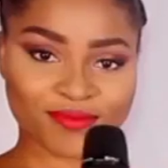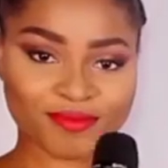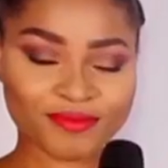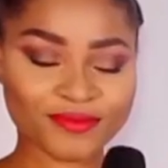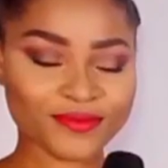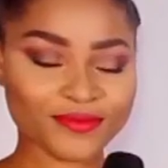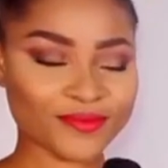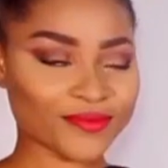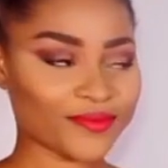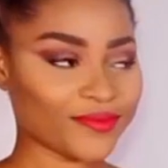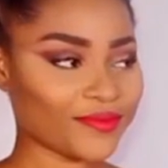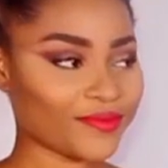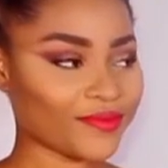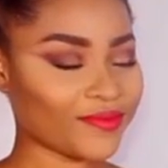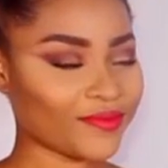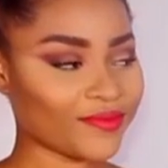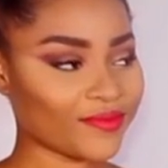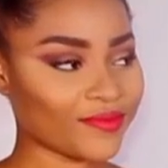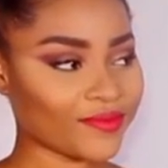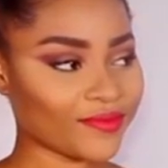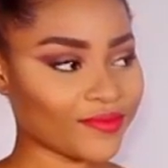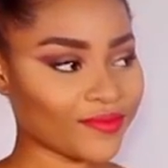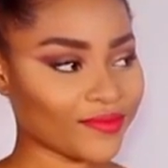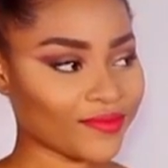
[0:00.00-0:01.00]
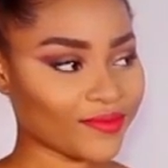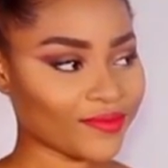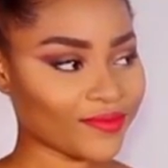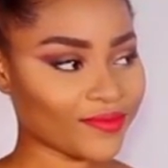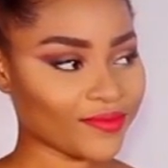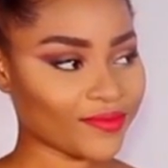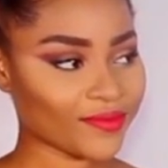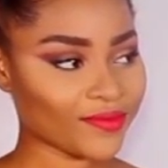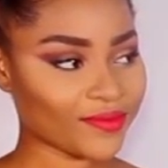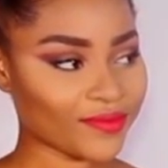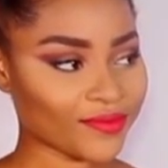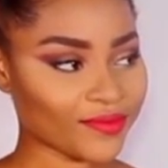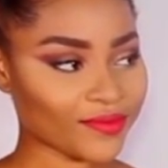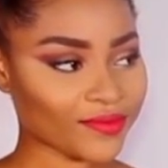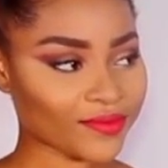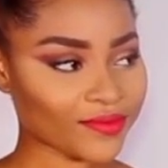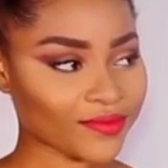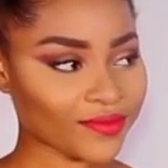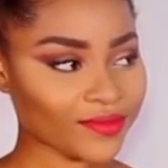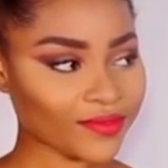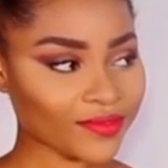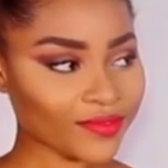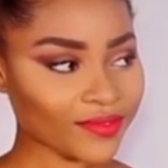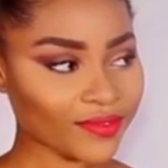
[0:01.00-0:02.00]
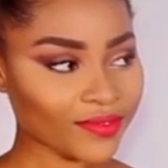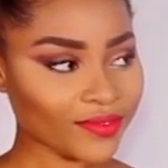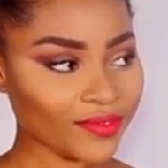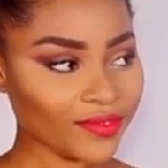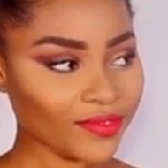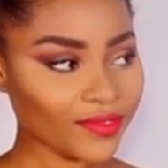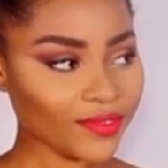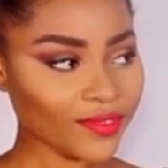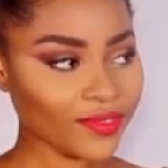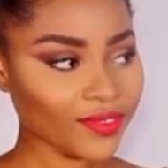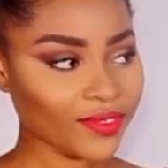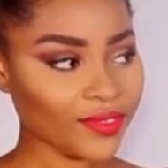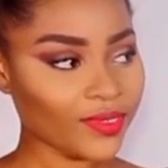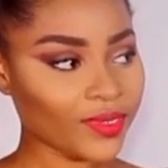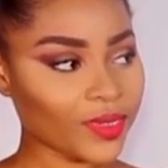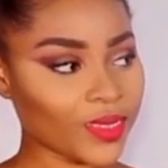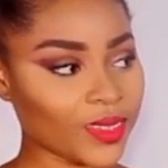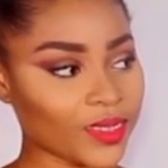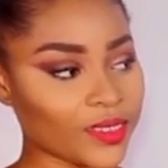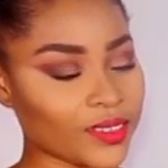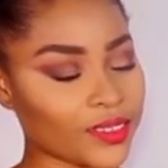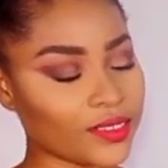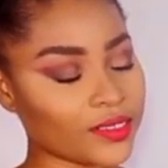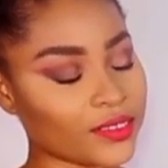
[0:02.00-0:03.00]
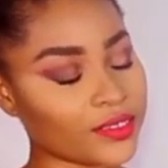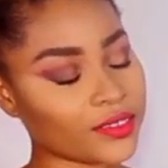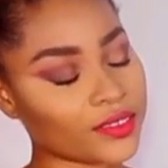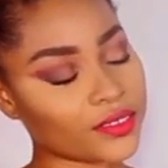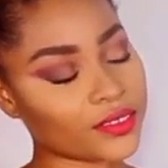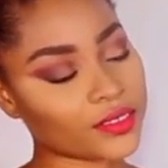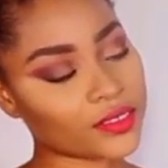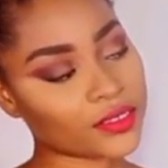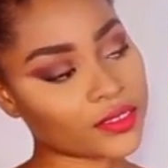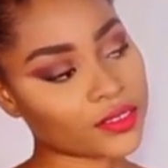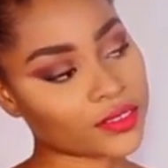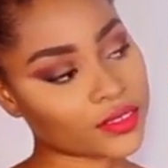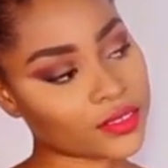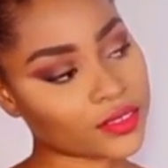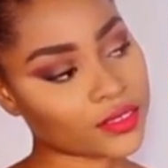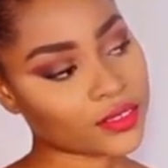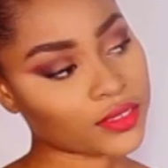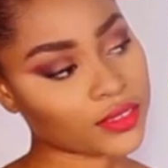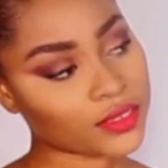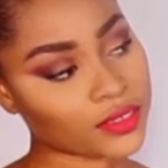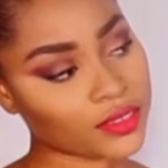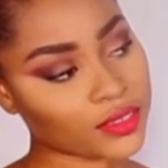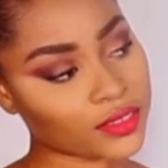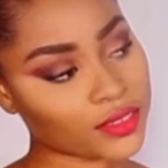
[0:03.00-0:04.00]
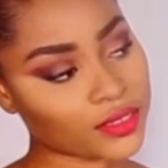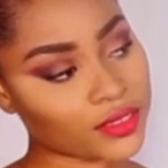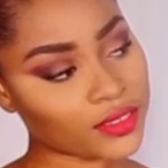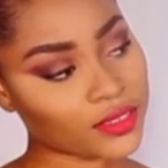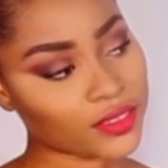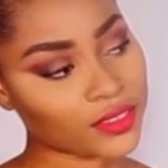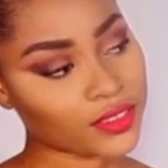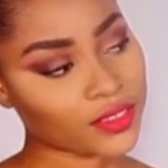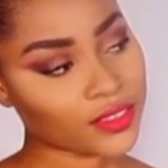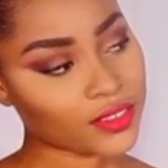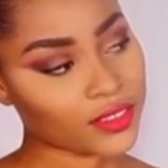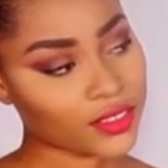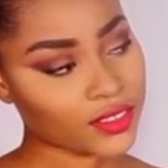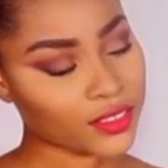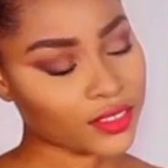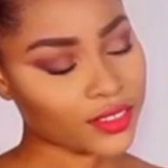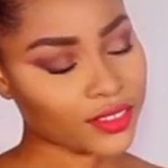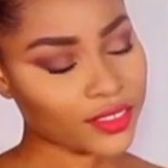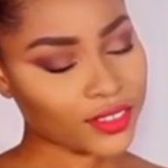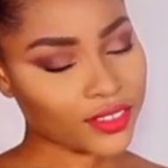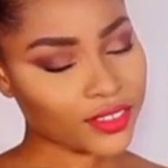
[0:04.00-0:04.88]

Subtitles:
[no speech]